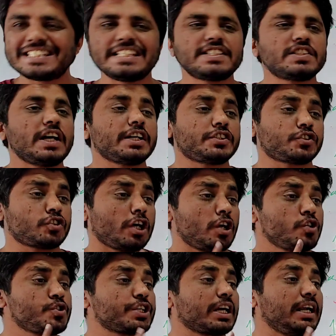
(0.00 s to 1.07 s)
is the
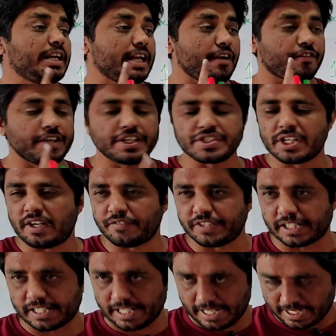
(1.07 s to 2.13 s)
histological definition
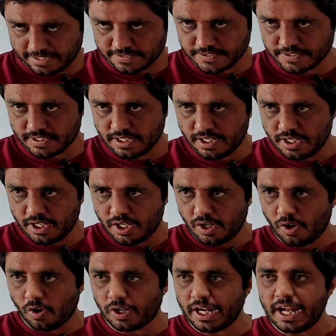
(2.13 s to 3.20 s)
of the glands.
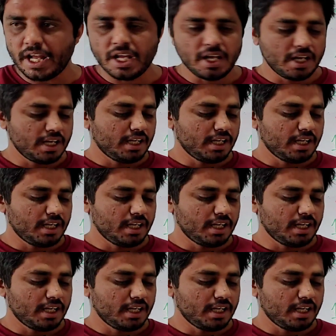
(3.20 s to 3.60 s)
Okay.